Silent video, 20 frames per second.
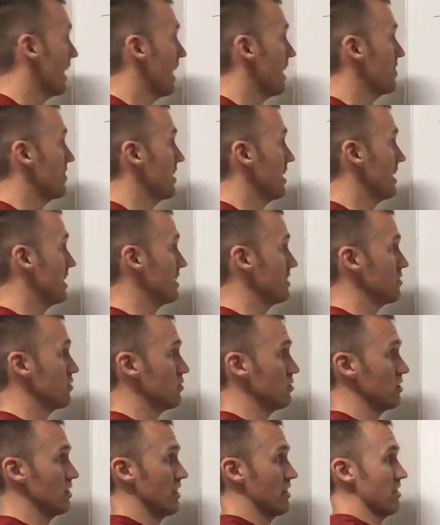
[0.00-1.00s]
And the
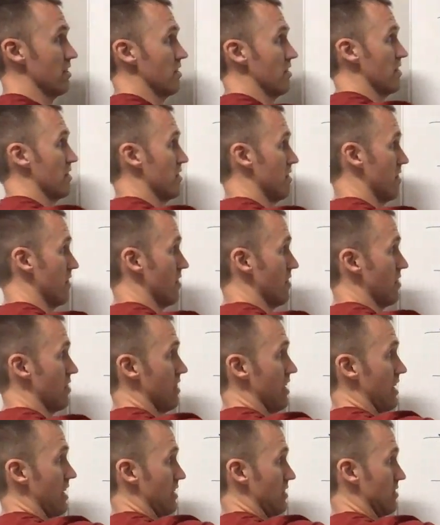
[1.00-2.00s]
angle
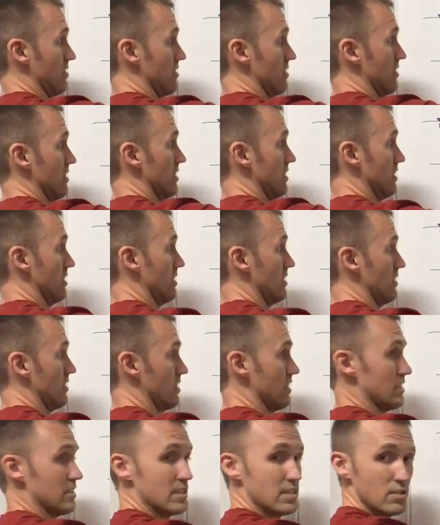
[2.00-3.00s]
that,
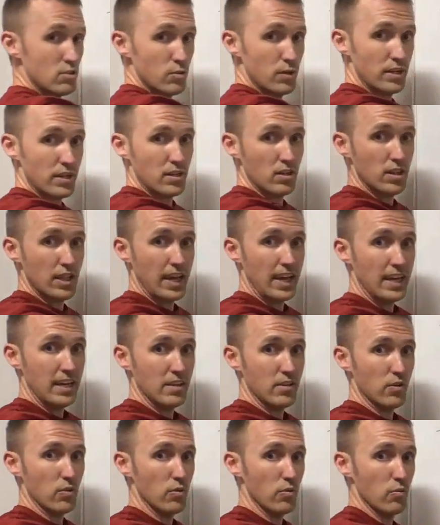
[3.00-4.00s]
this critical
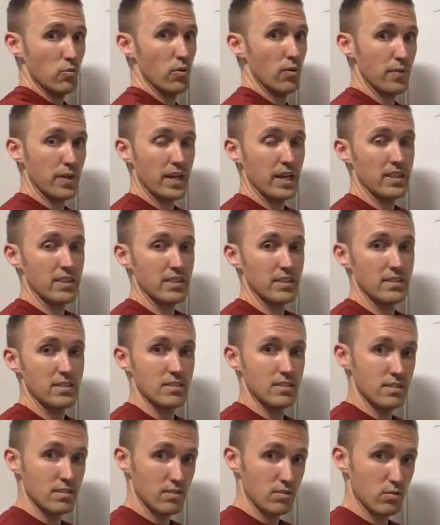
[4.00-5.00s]
angle where we get
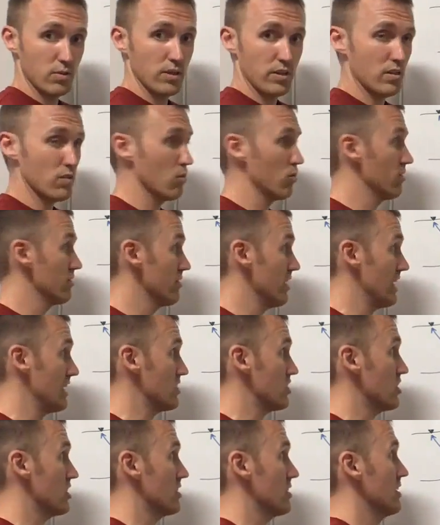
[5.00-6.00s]
this critical
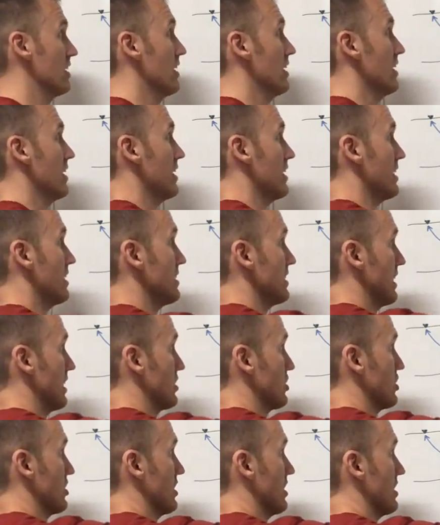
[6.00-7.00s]
refraction is
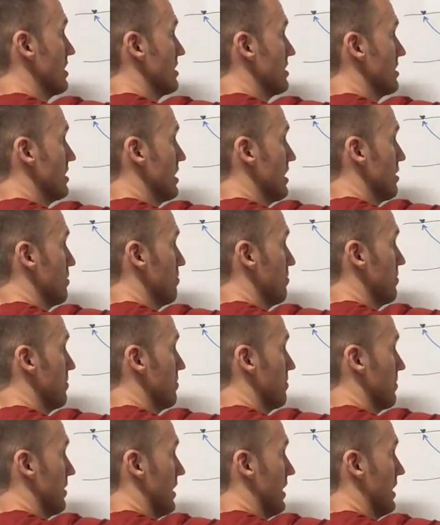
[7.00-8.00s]
actually the same
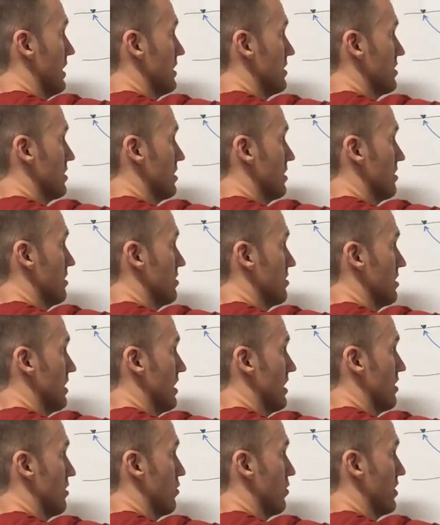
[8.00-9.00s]
as this
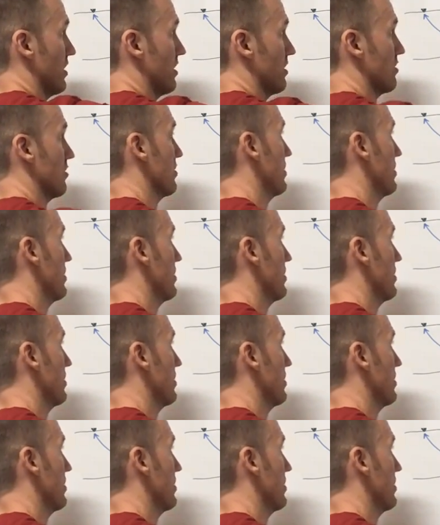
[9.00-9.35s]
angle here,